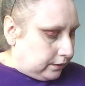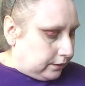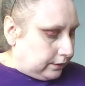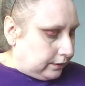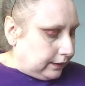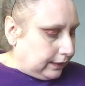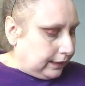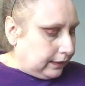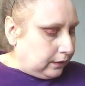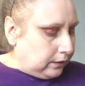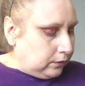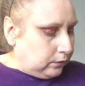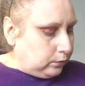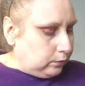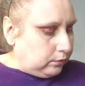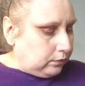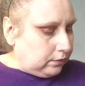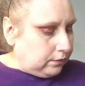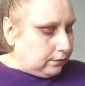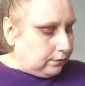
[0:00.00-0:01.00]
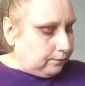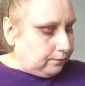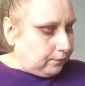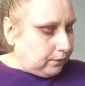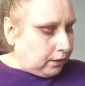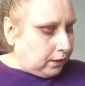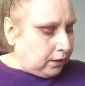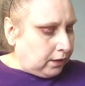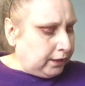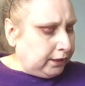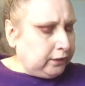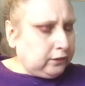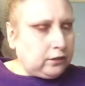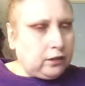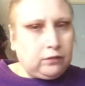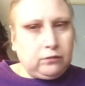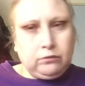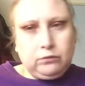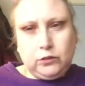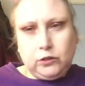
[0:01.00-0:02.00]
Now, I
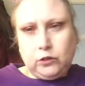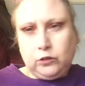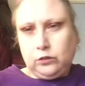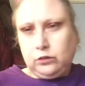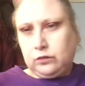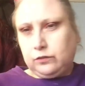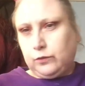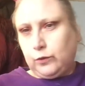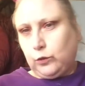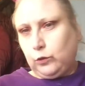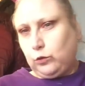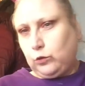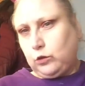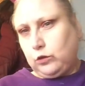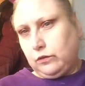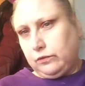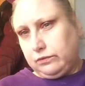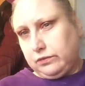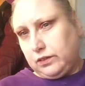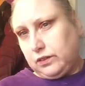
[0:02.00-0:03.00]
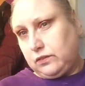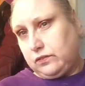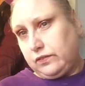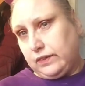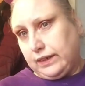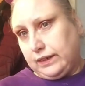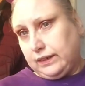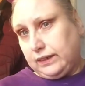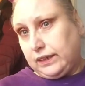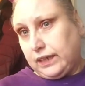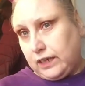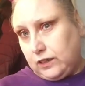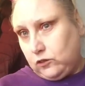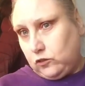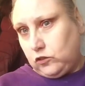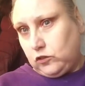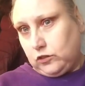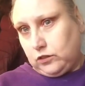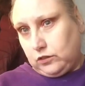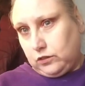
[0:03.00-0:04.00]
don't use full coverage
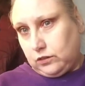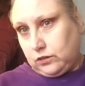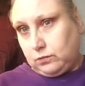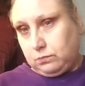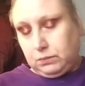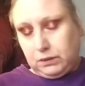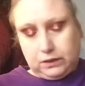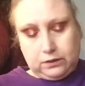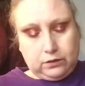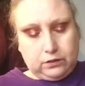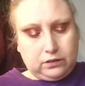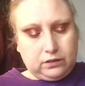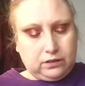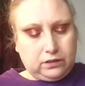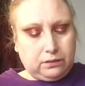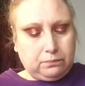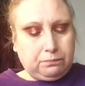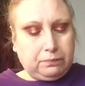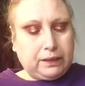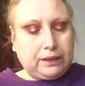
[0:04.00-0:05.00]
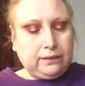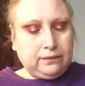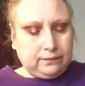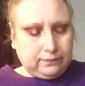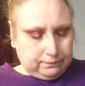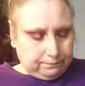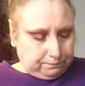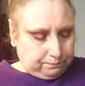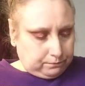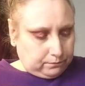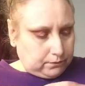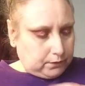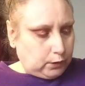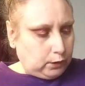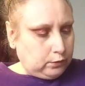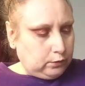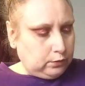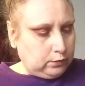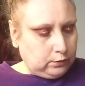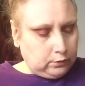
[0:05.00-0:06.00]
foundations because of the base.
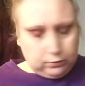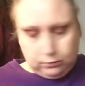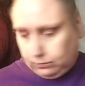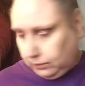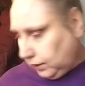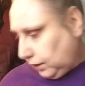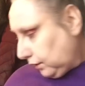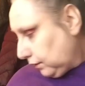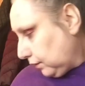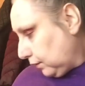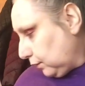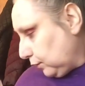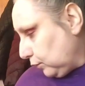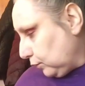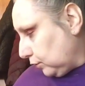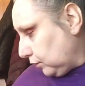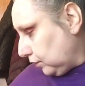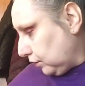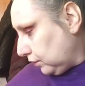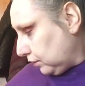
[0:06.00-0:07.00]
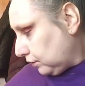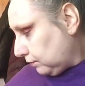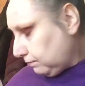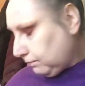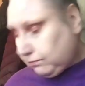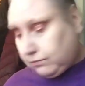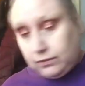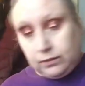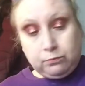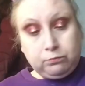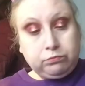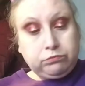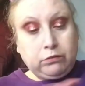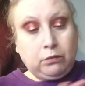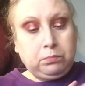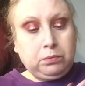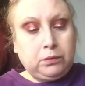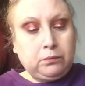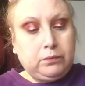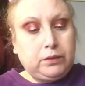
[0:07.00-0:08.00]
Oh my goodness. The
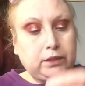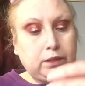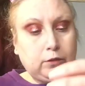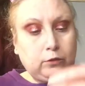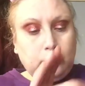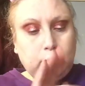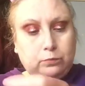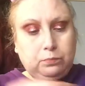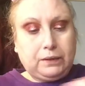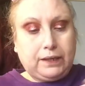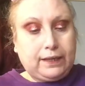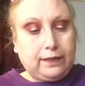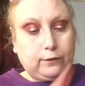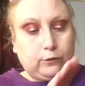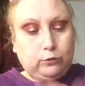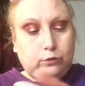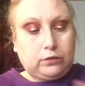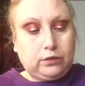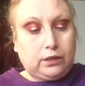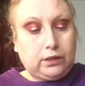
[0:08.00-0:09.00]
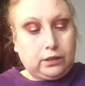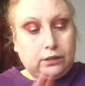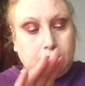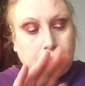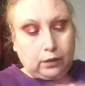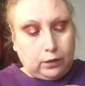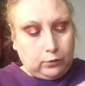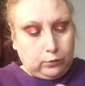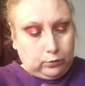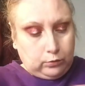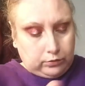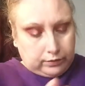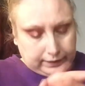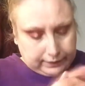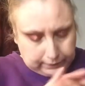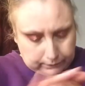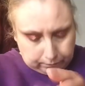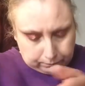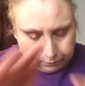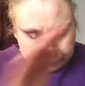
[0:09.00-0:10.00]
problem with loose powder is it goes
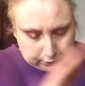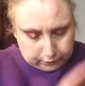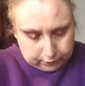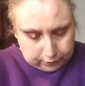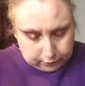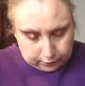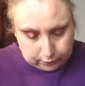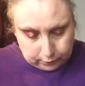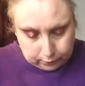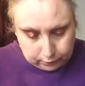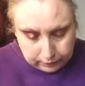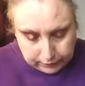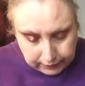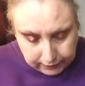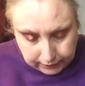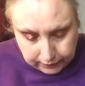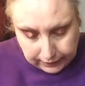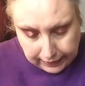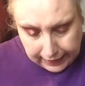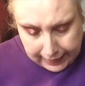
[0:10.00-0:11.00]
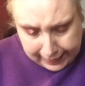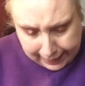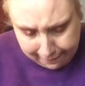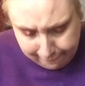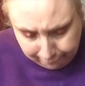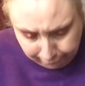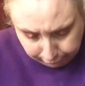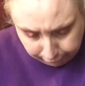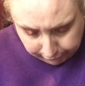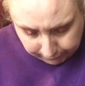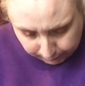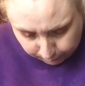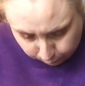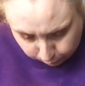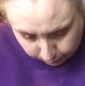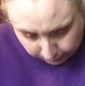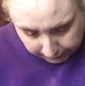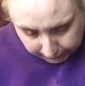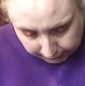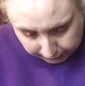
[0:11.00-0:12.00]
absolutely everywhere.
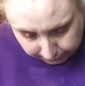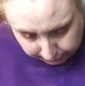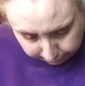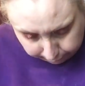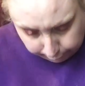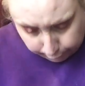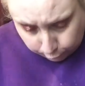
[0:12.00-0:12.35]
It